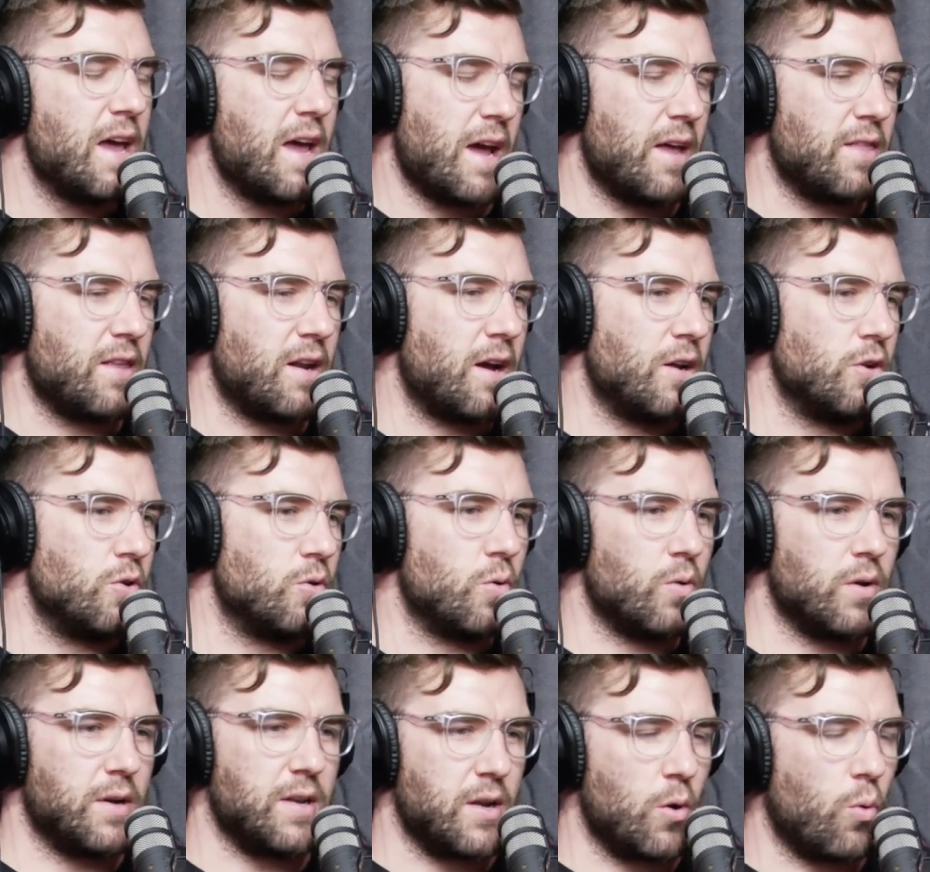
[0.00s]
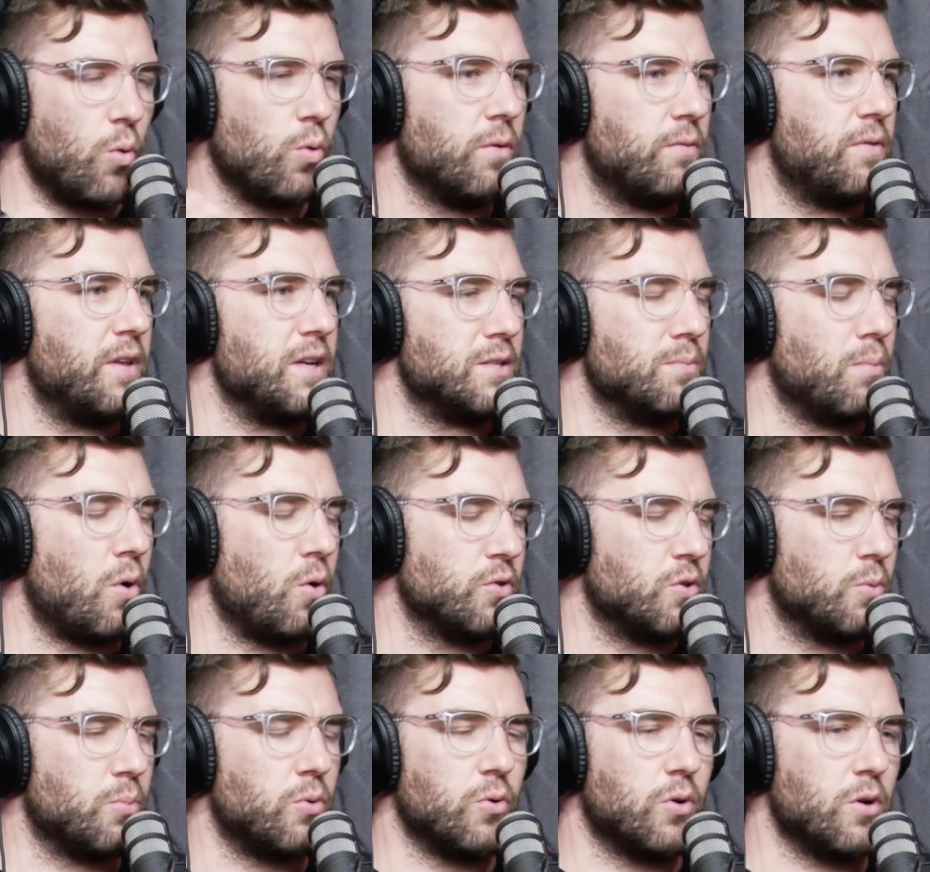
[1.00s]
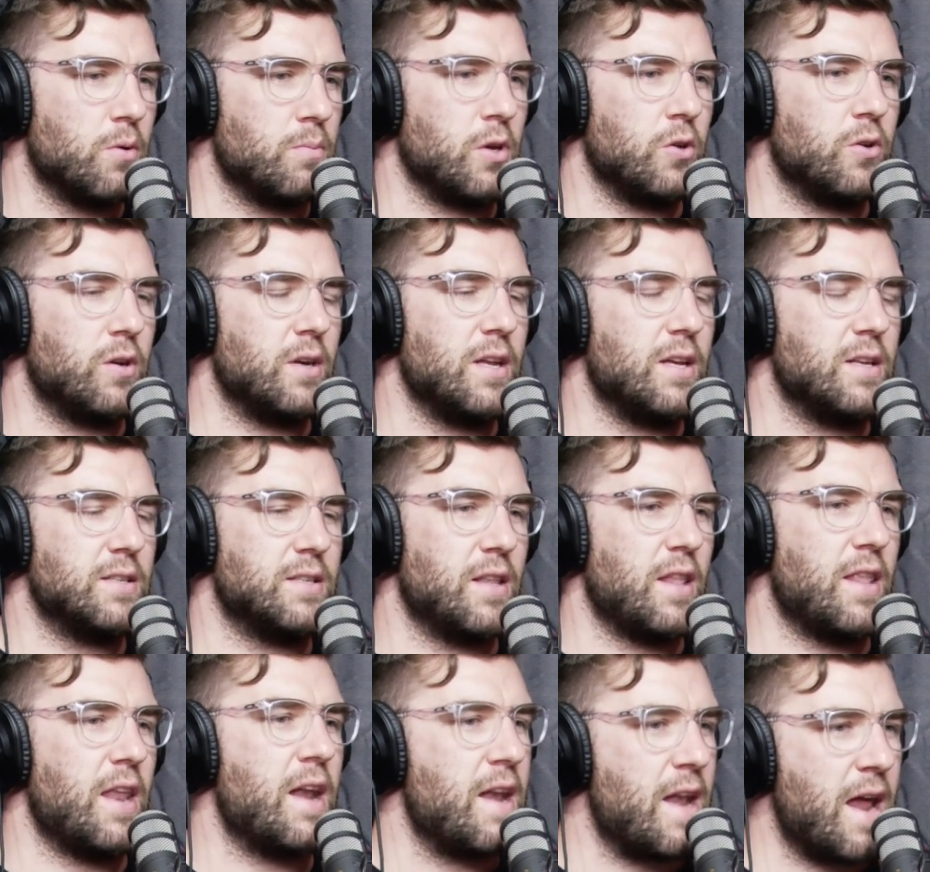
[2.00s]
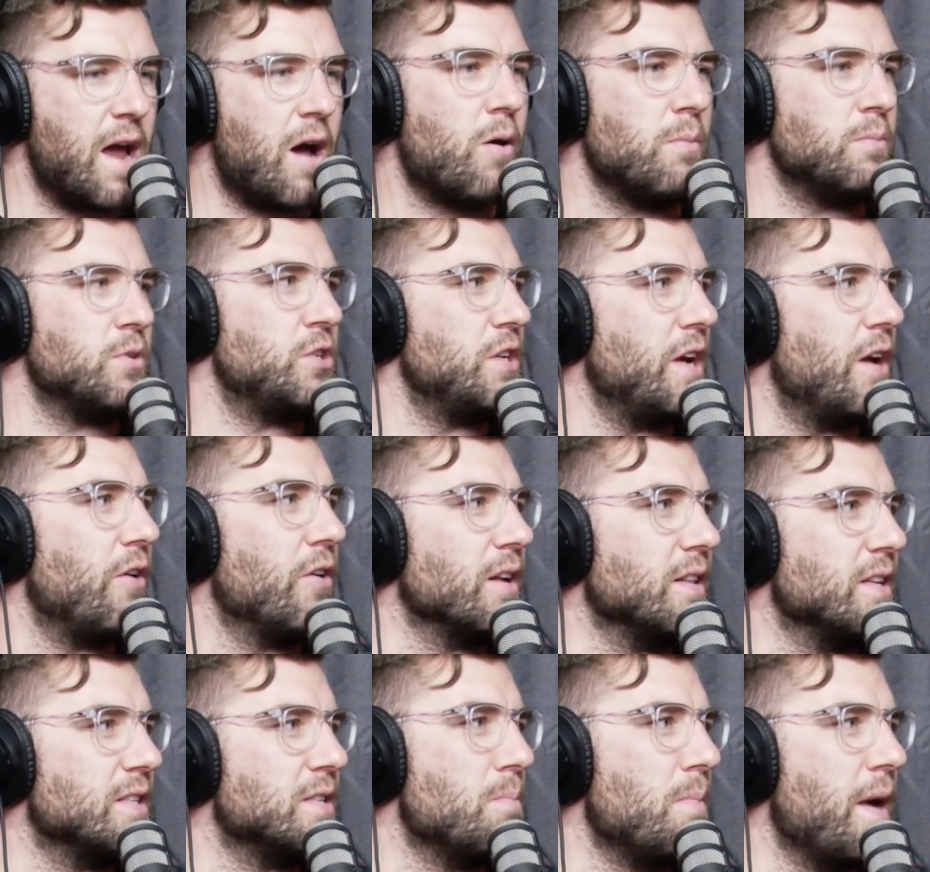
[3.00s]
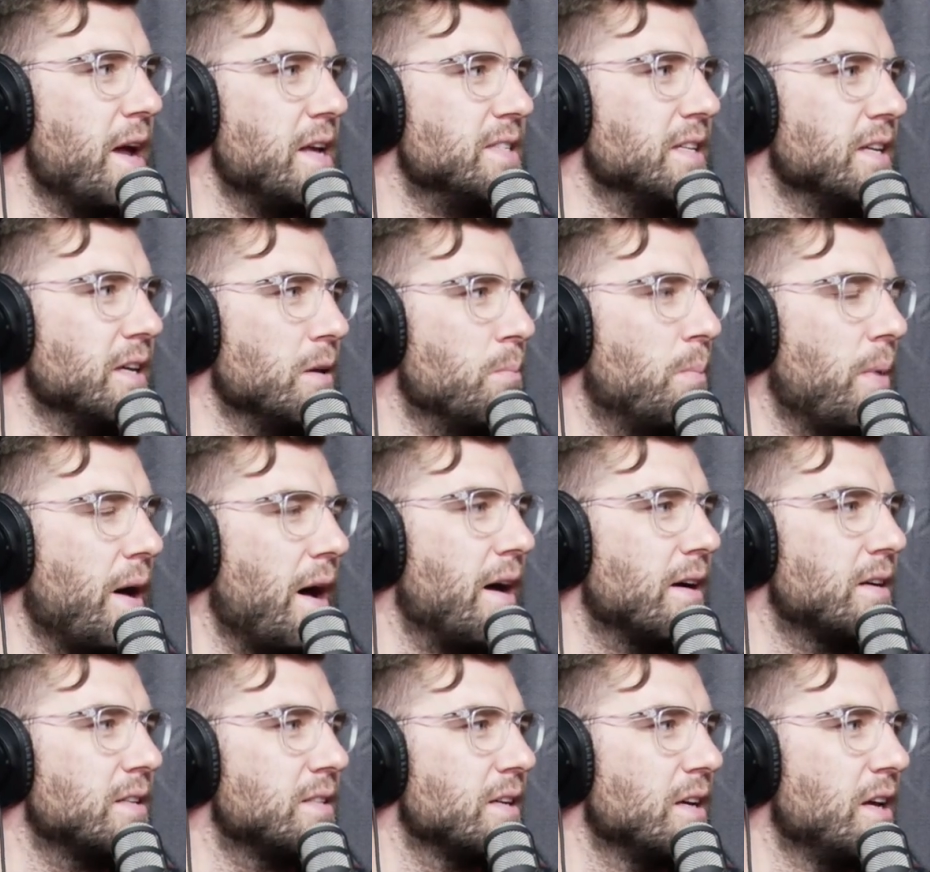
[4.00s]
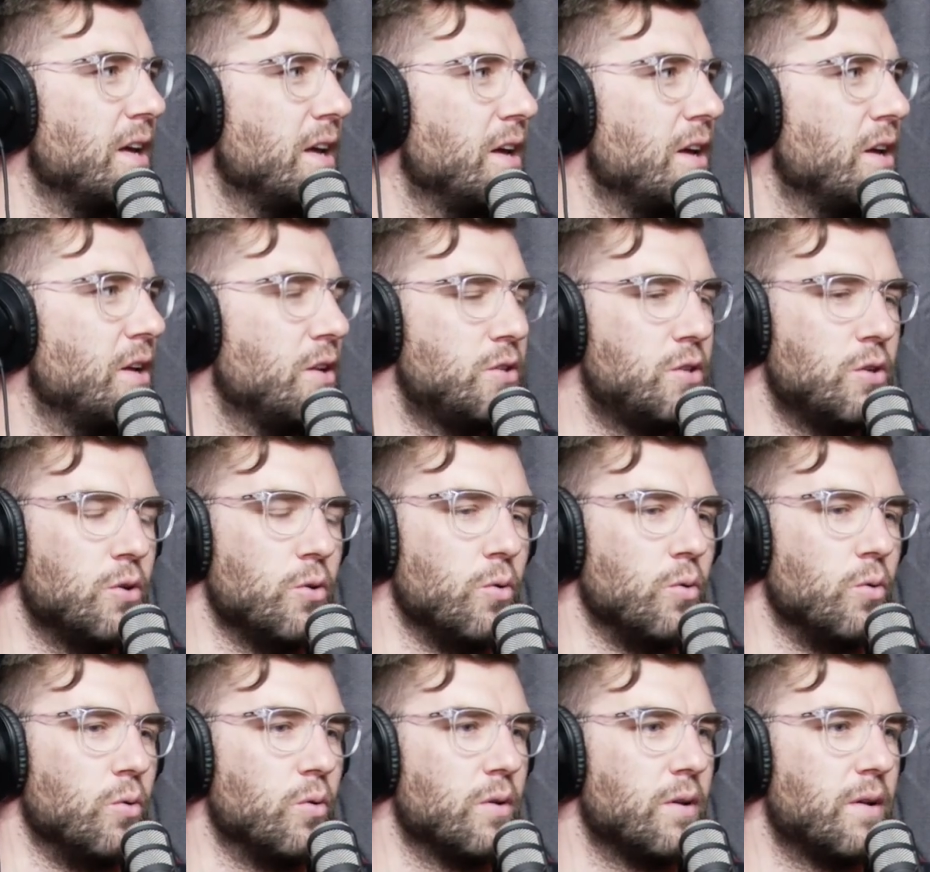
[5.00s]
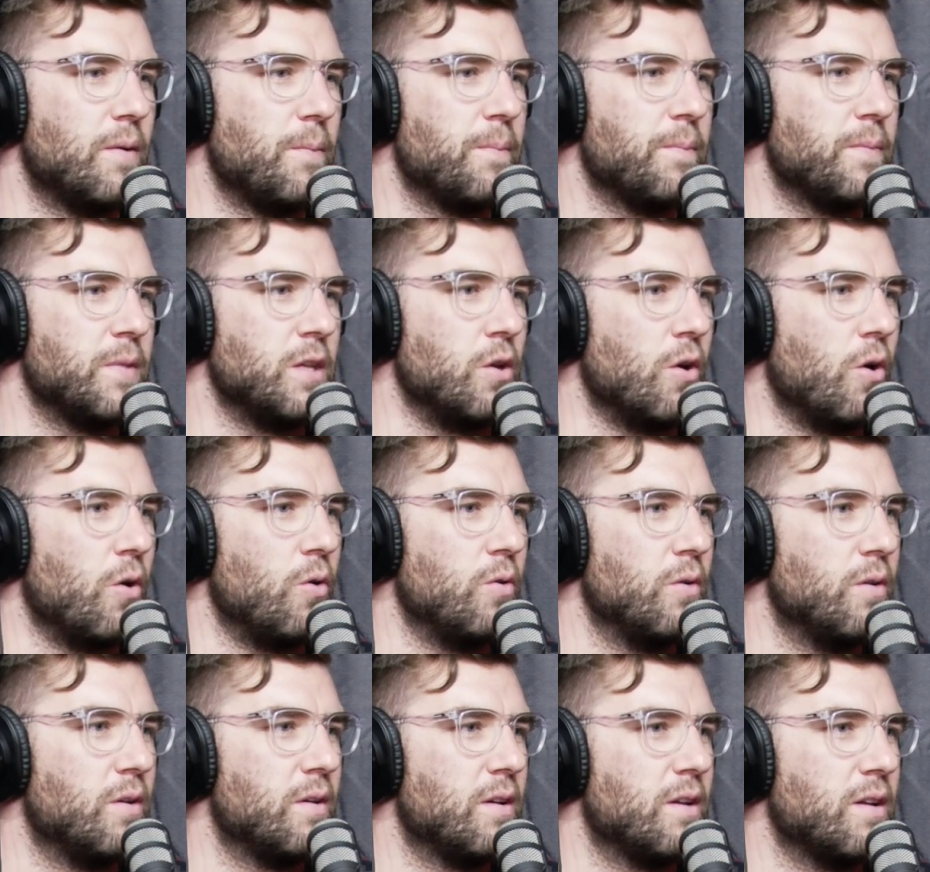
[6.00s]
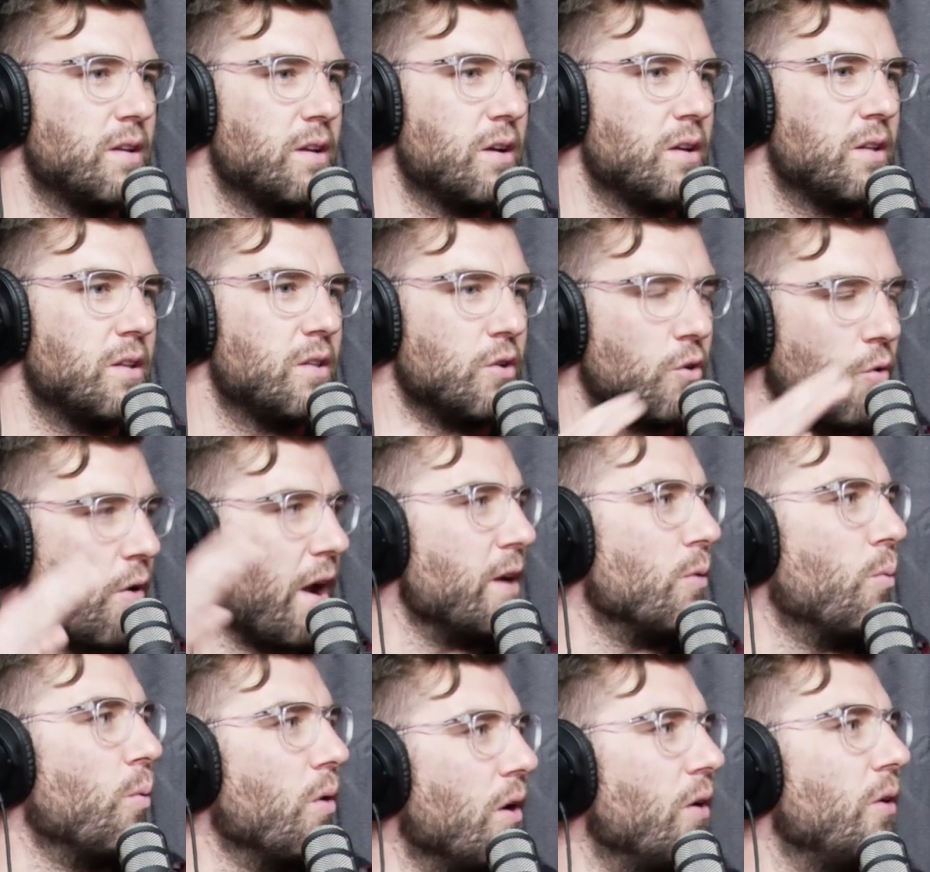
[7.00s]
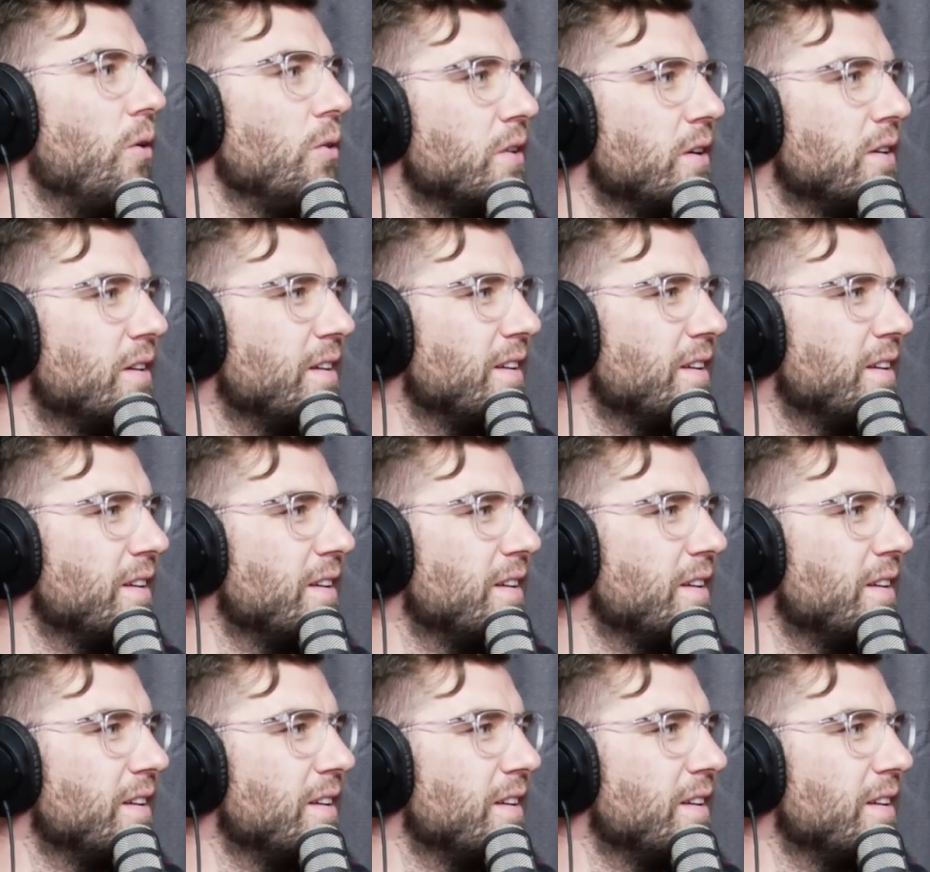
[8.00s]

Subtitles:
And then I do it in all of these multiple communities, and then now I'm sharing this amazing impact to, you know, the greater world.